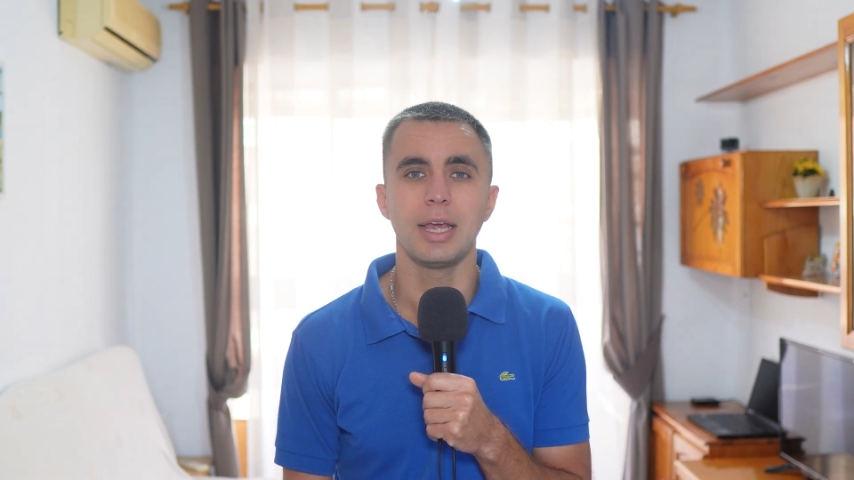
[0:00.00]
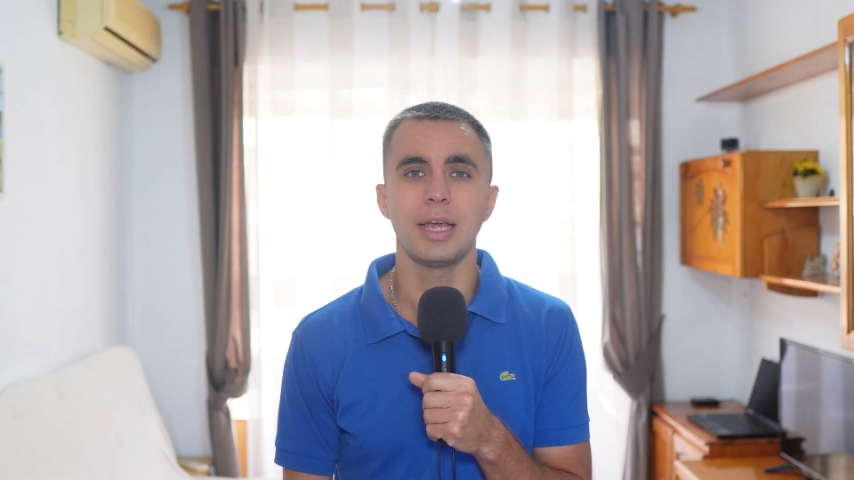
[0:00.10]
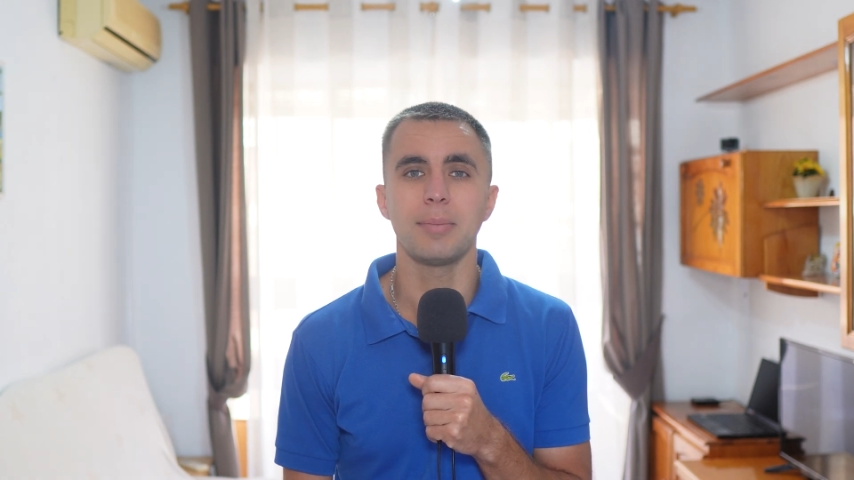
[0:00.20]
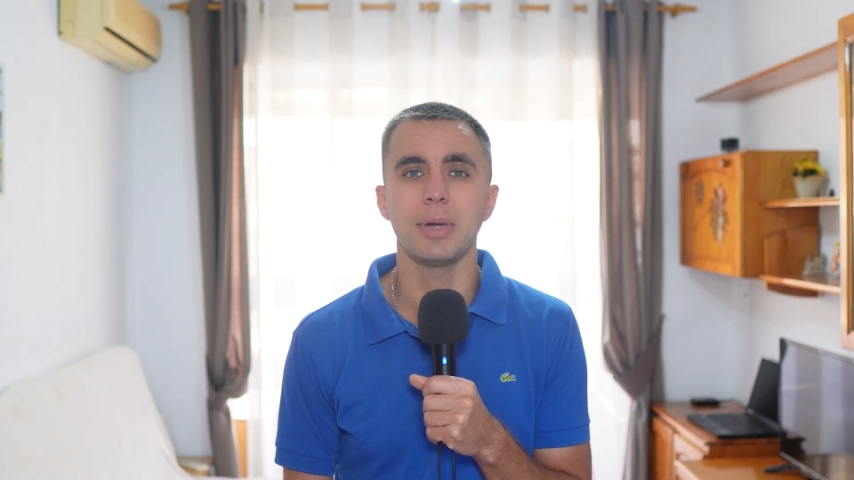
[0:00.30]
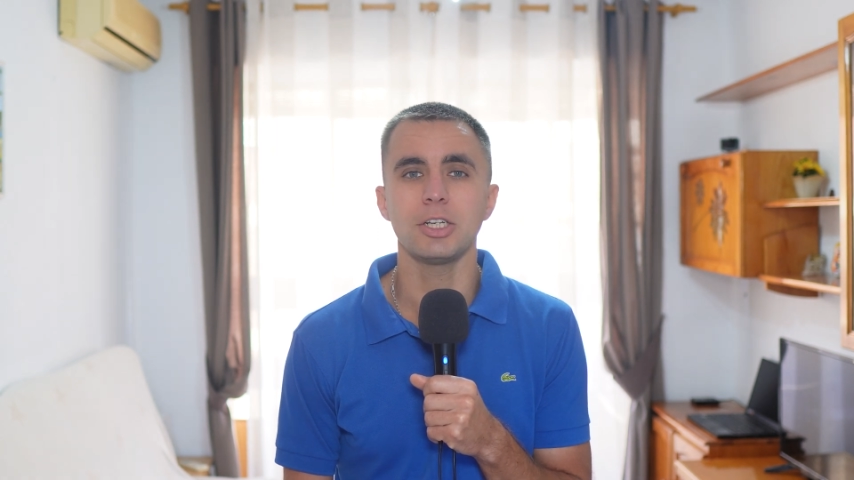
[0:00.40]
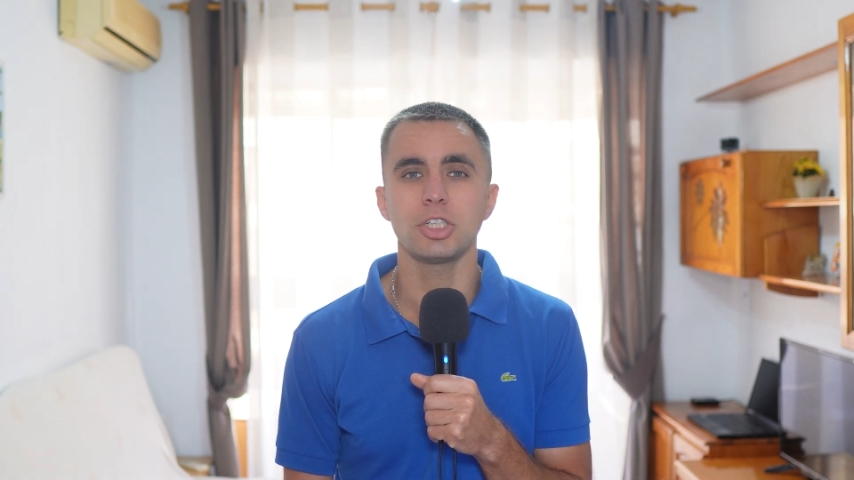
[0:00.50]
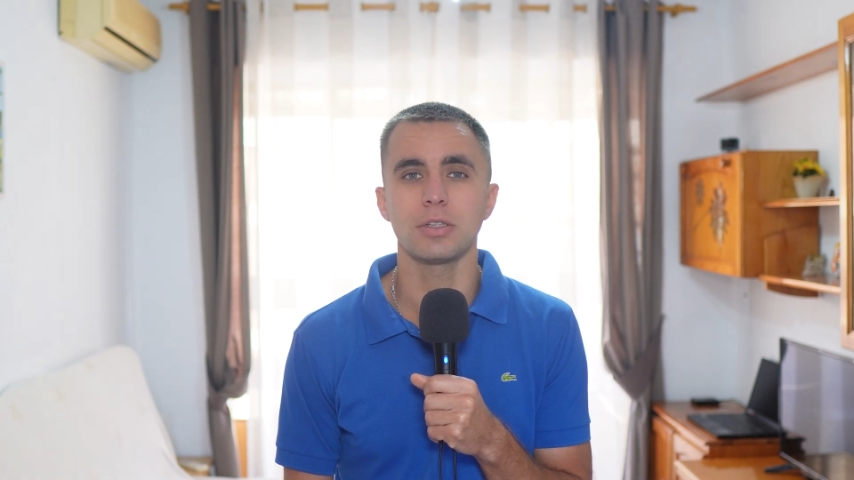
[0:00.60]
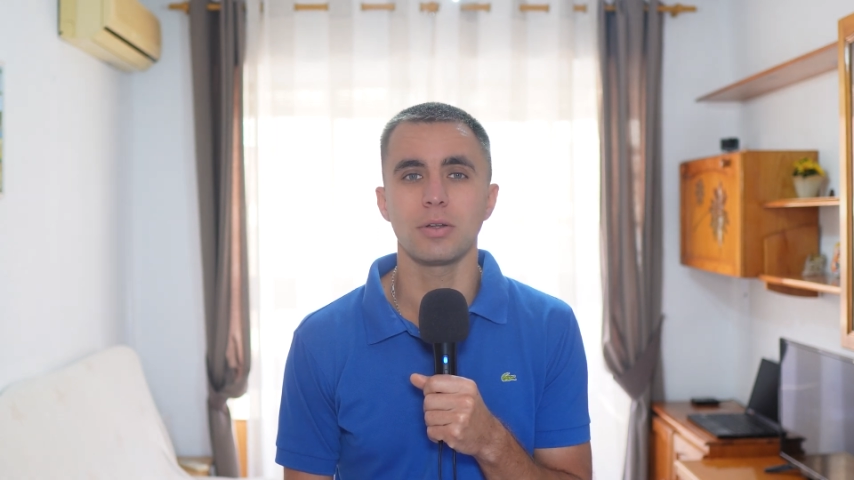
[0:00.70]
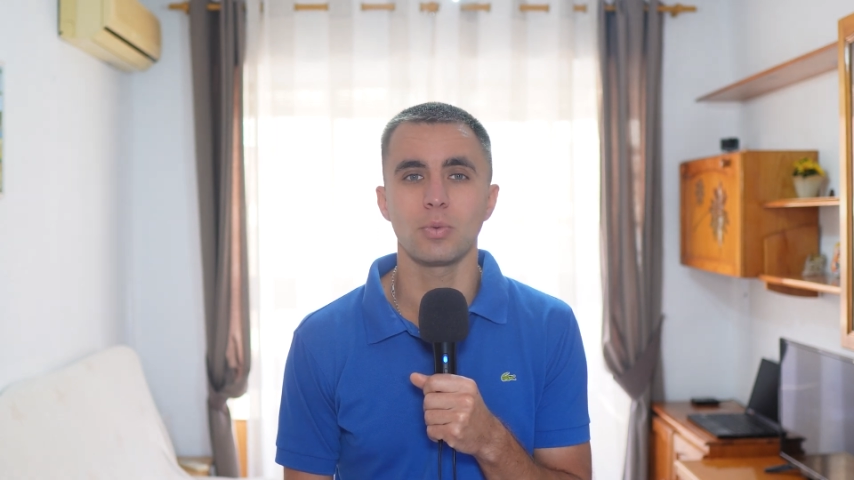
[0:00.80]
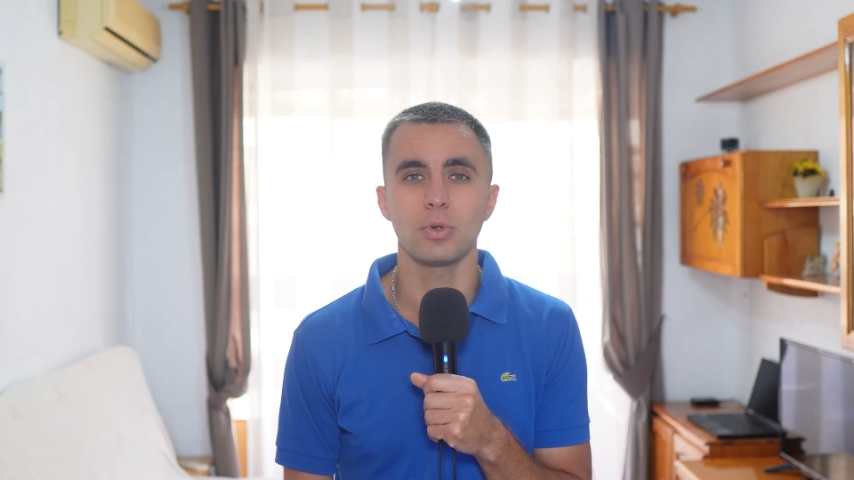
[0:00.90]

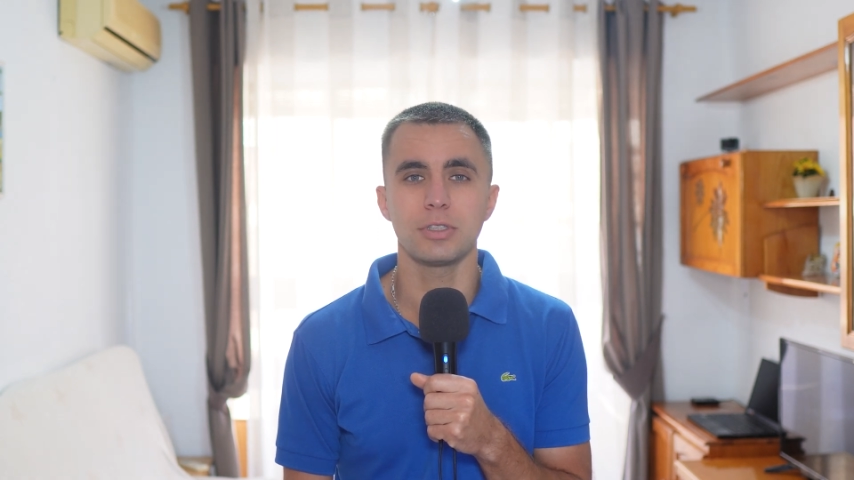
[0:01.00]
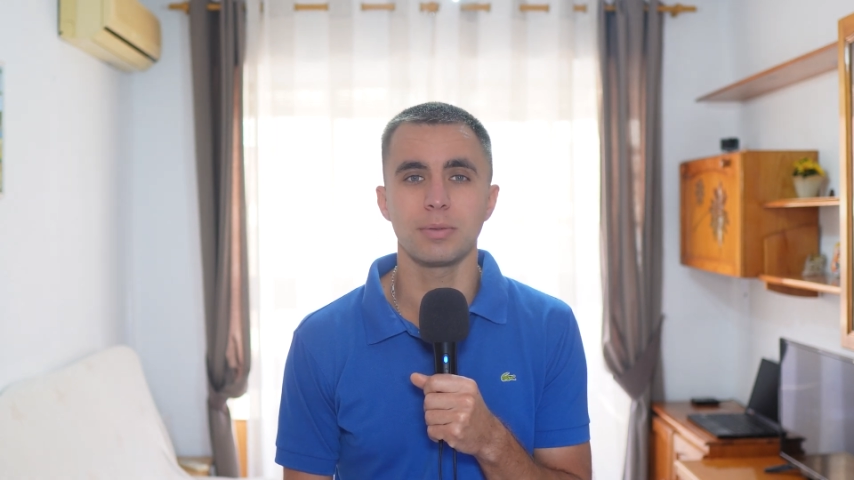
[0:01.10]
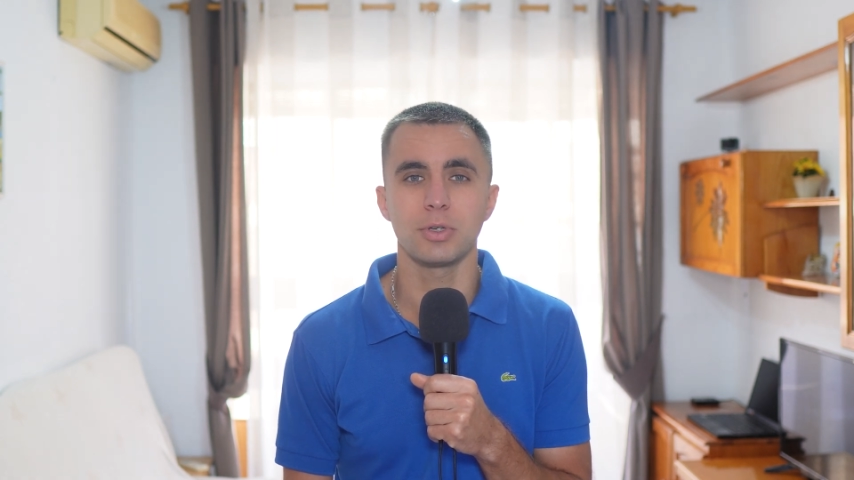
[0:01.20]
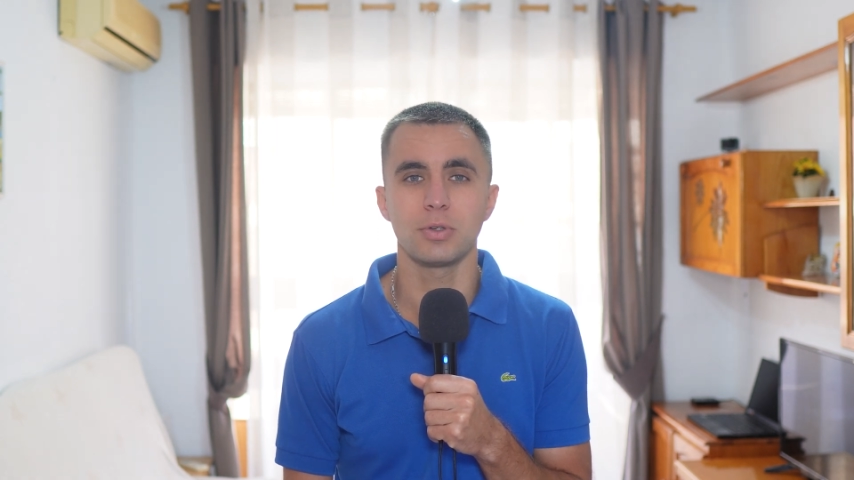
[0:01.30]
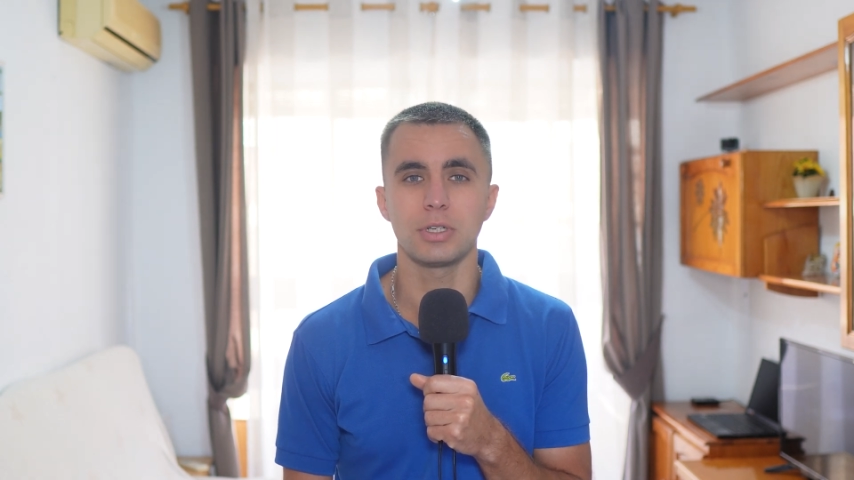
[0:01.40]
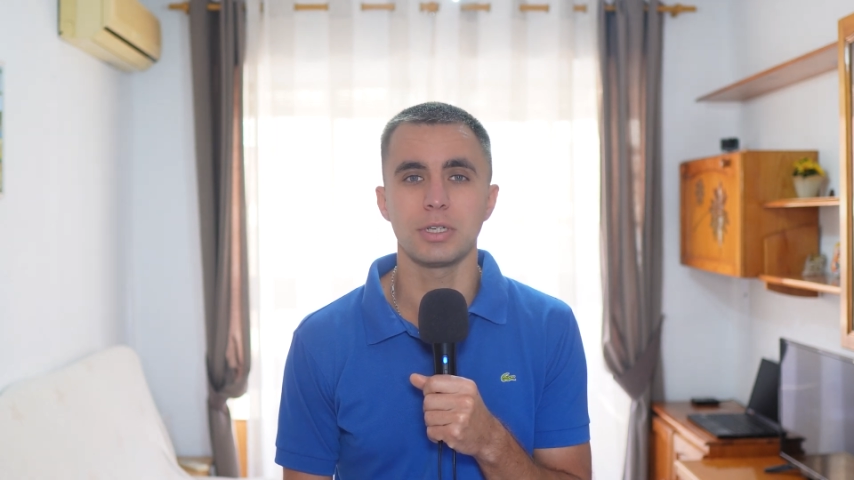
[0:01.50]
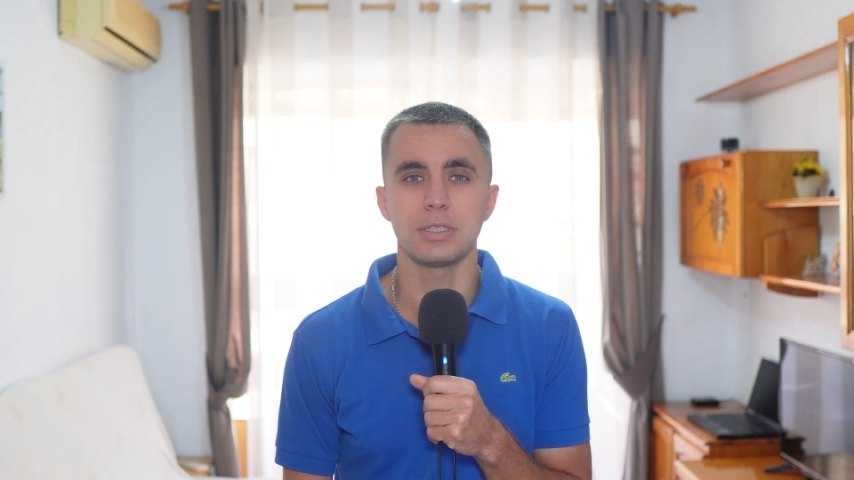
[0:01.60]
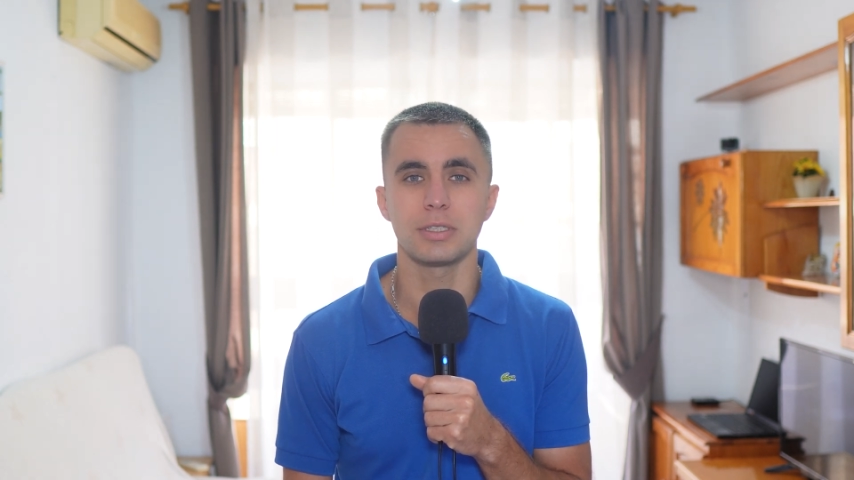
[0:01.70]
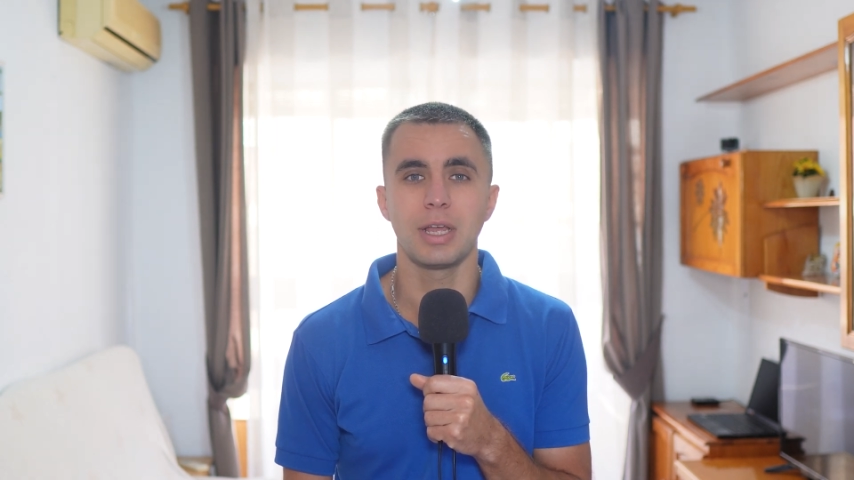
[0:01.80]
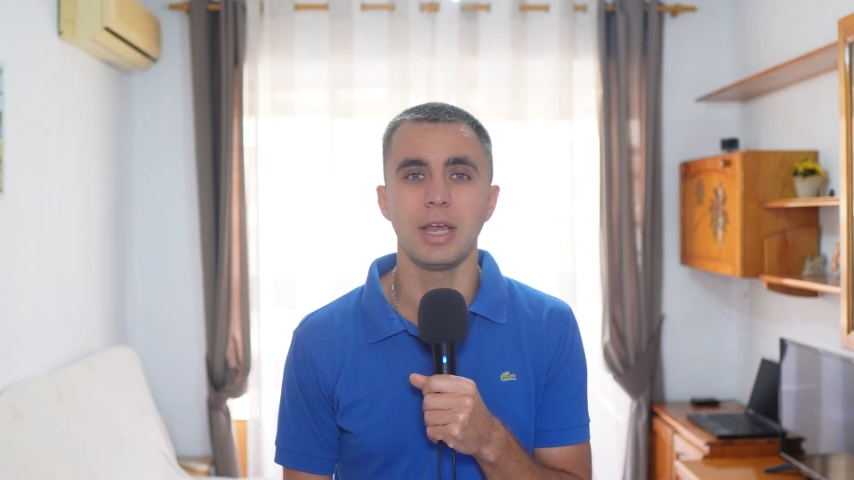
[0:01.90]
Imagine what the beauty is.